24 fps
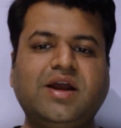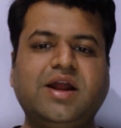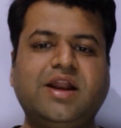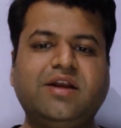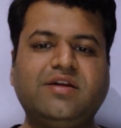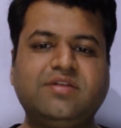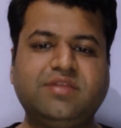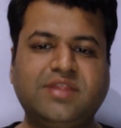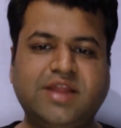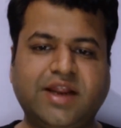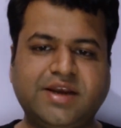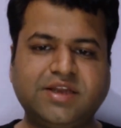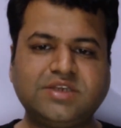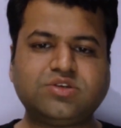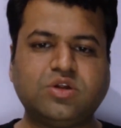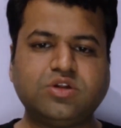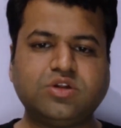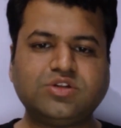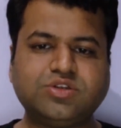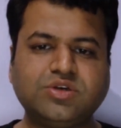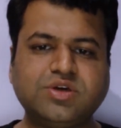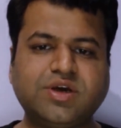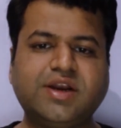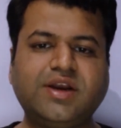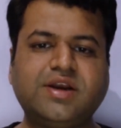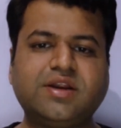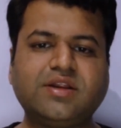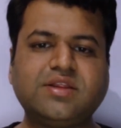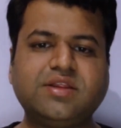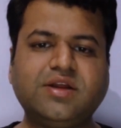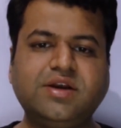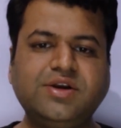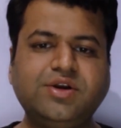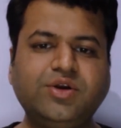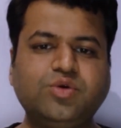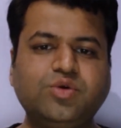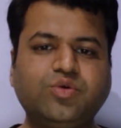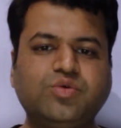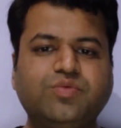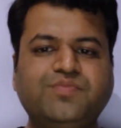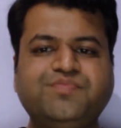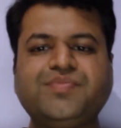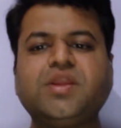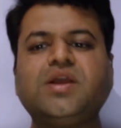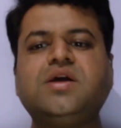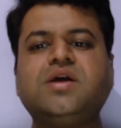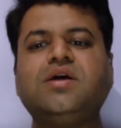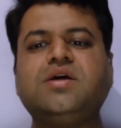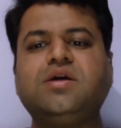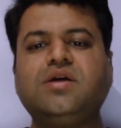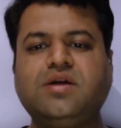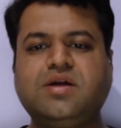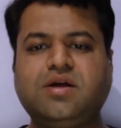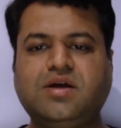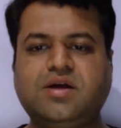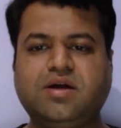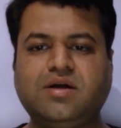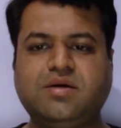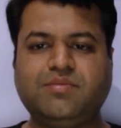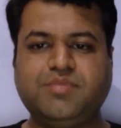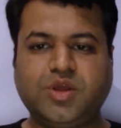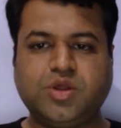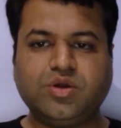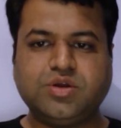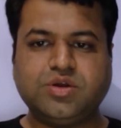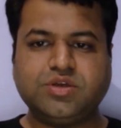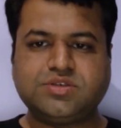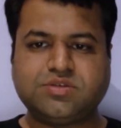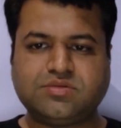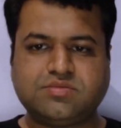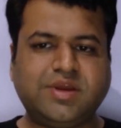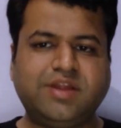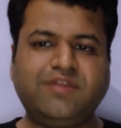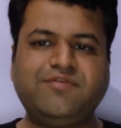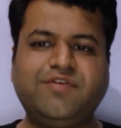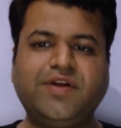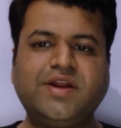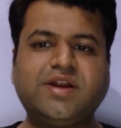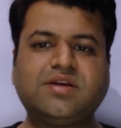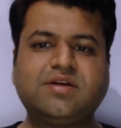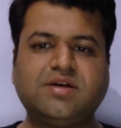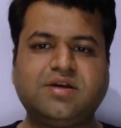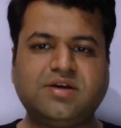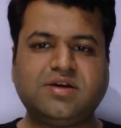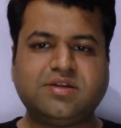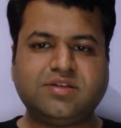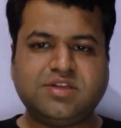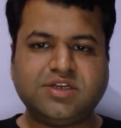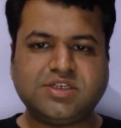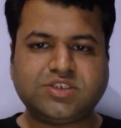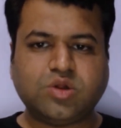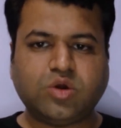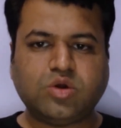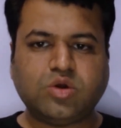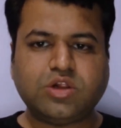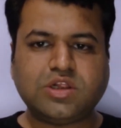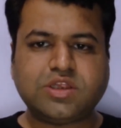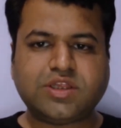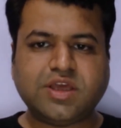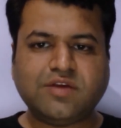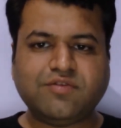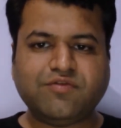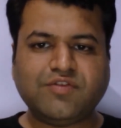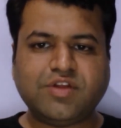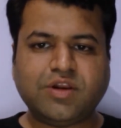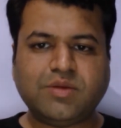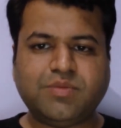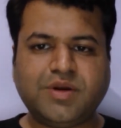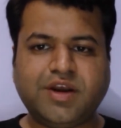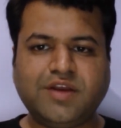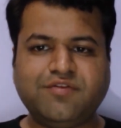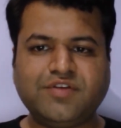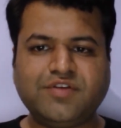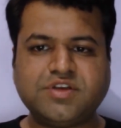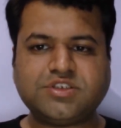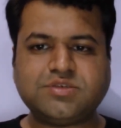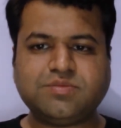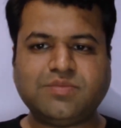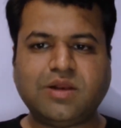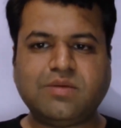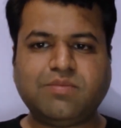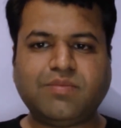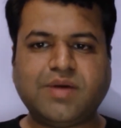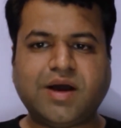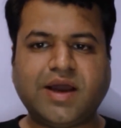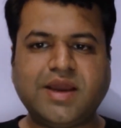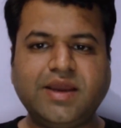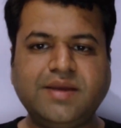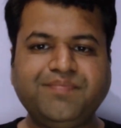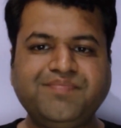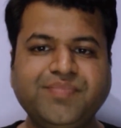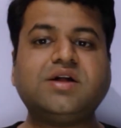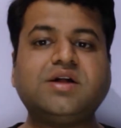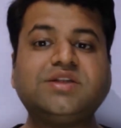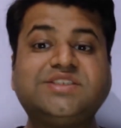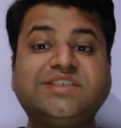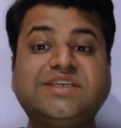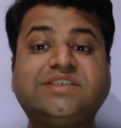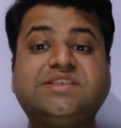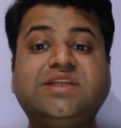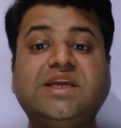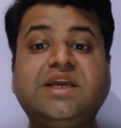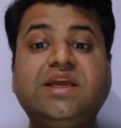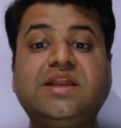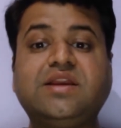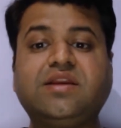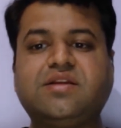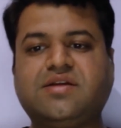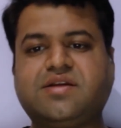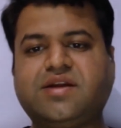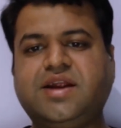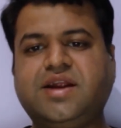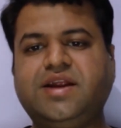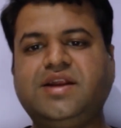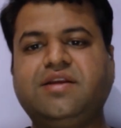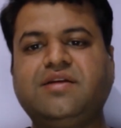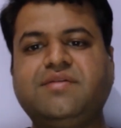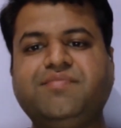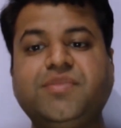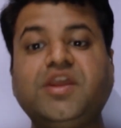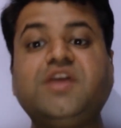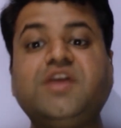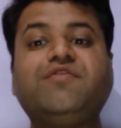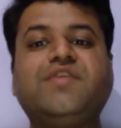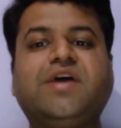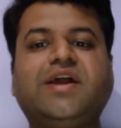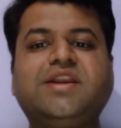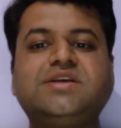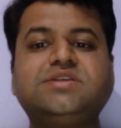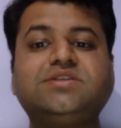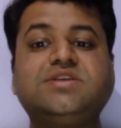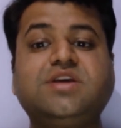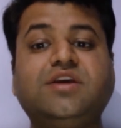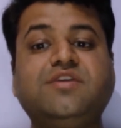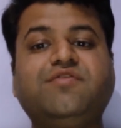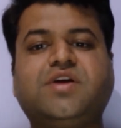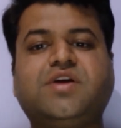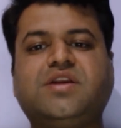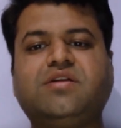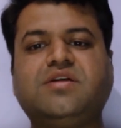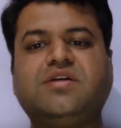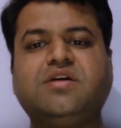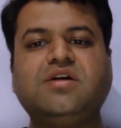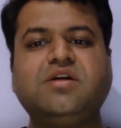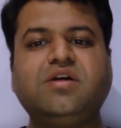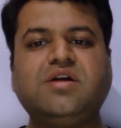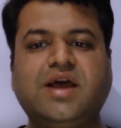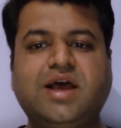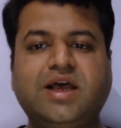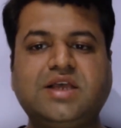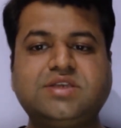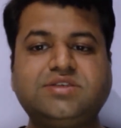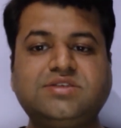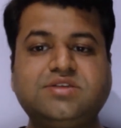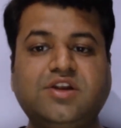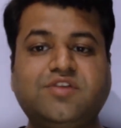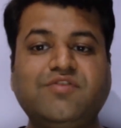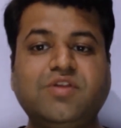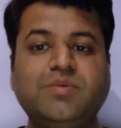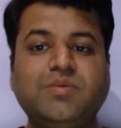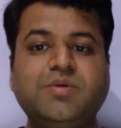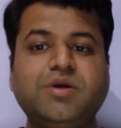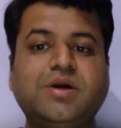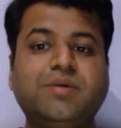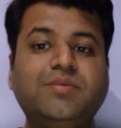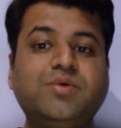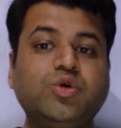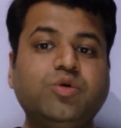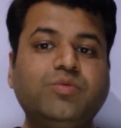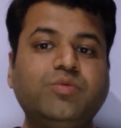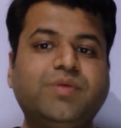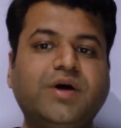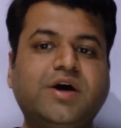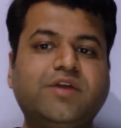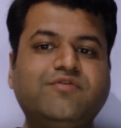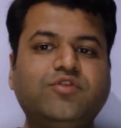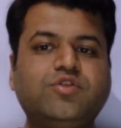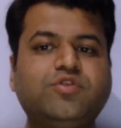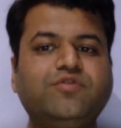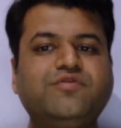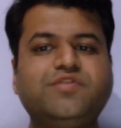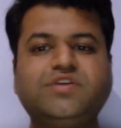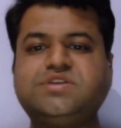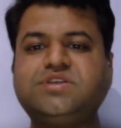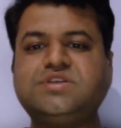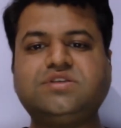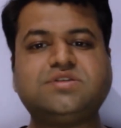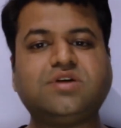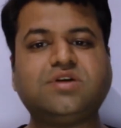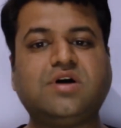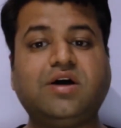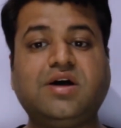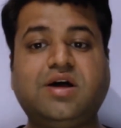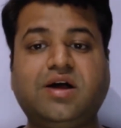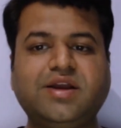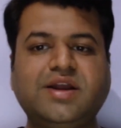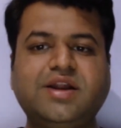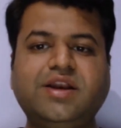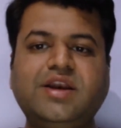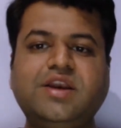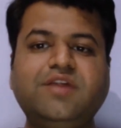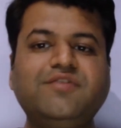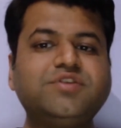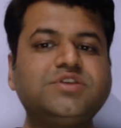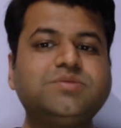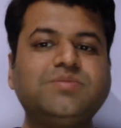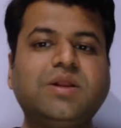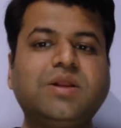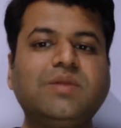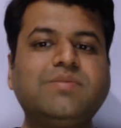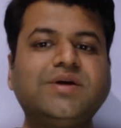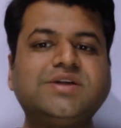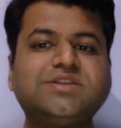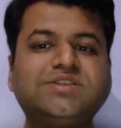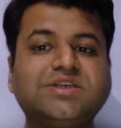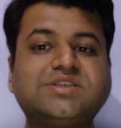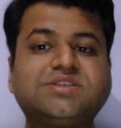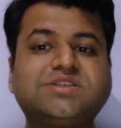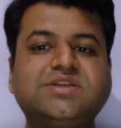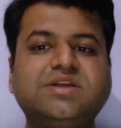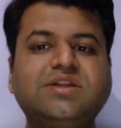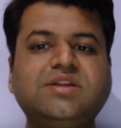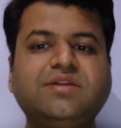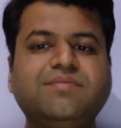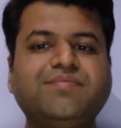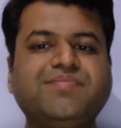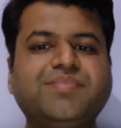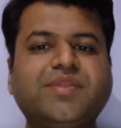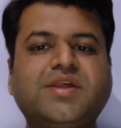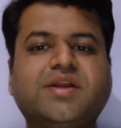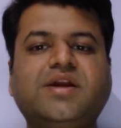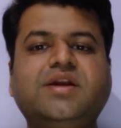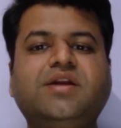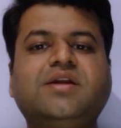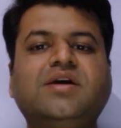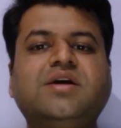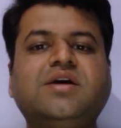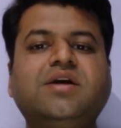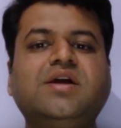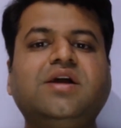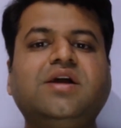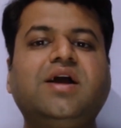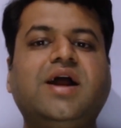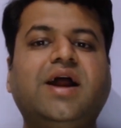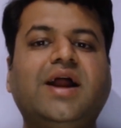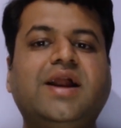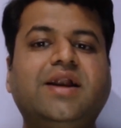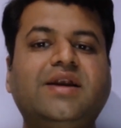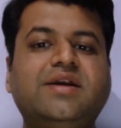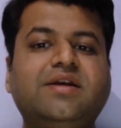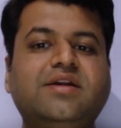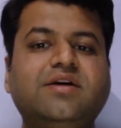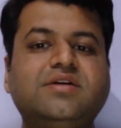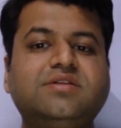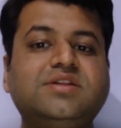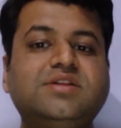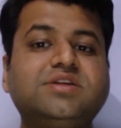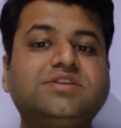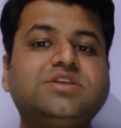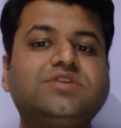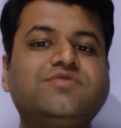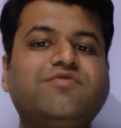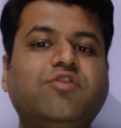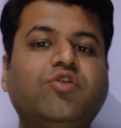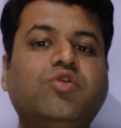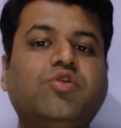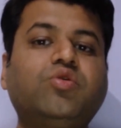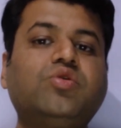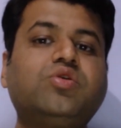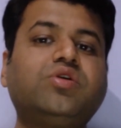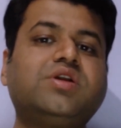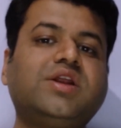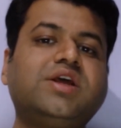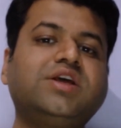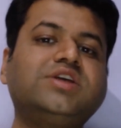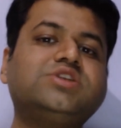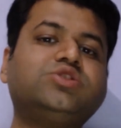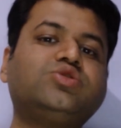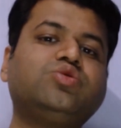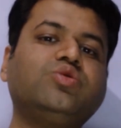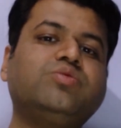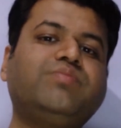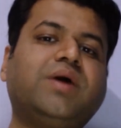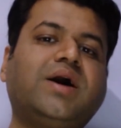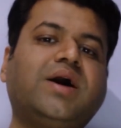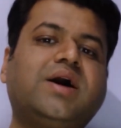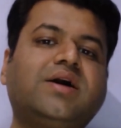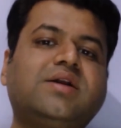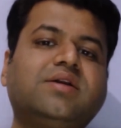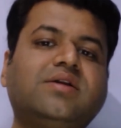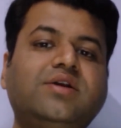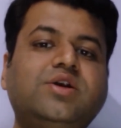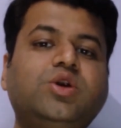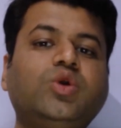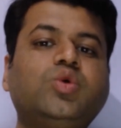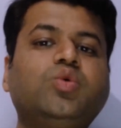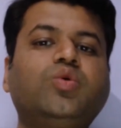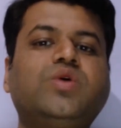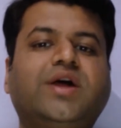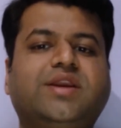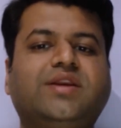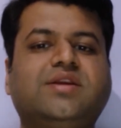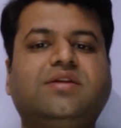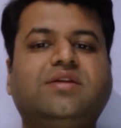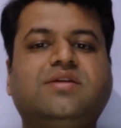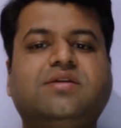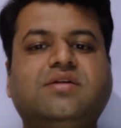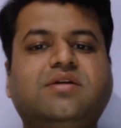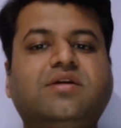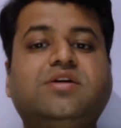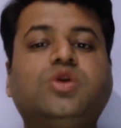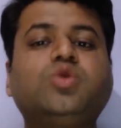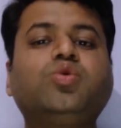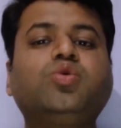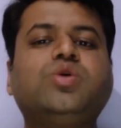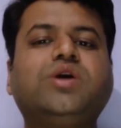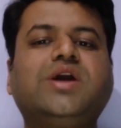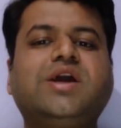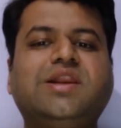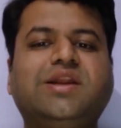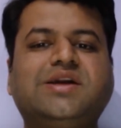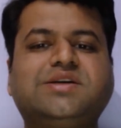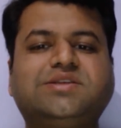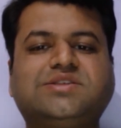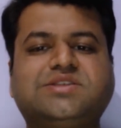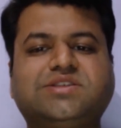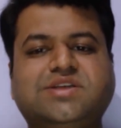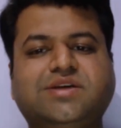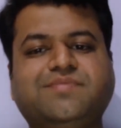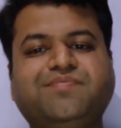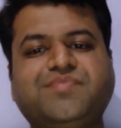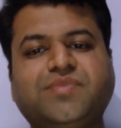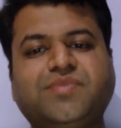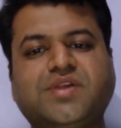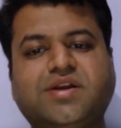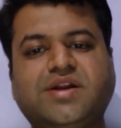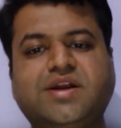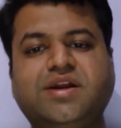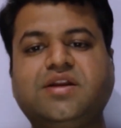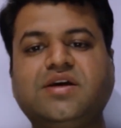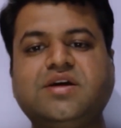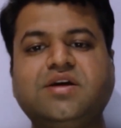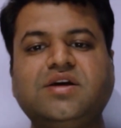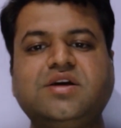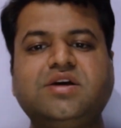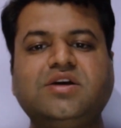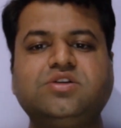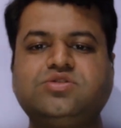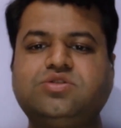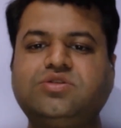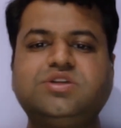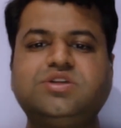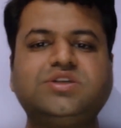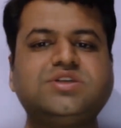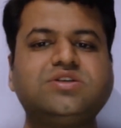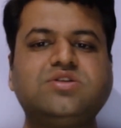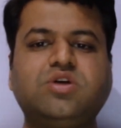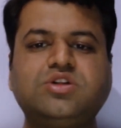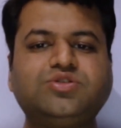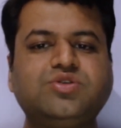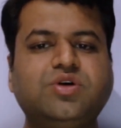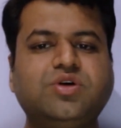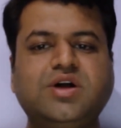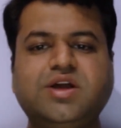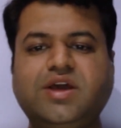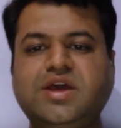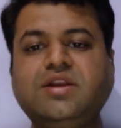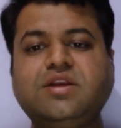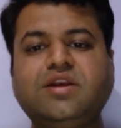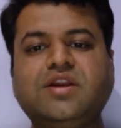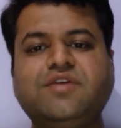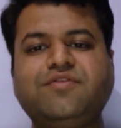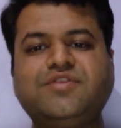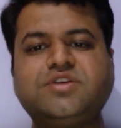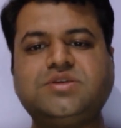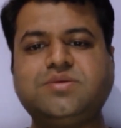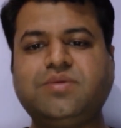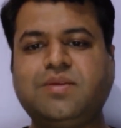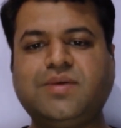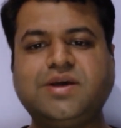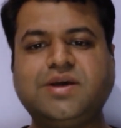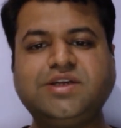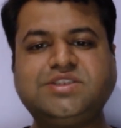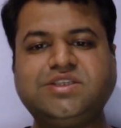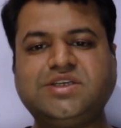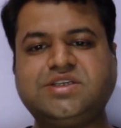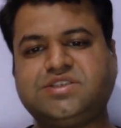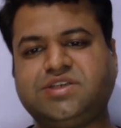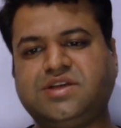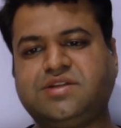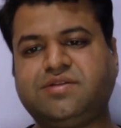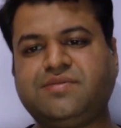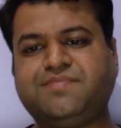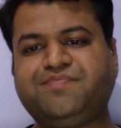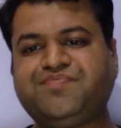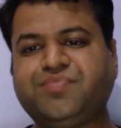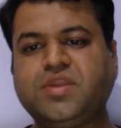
And that is also greater than two, uh, because in fact uh, this whole thing will be divisible by sixteen, right? If n is even, as it will become two power four, which is uh, again divisible by sixteen, right? And uh, this is four raised to power two n, uh, two k, let's say, right? So this is also again divisible by sixteen.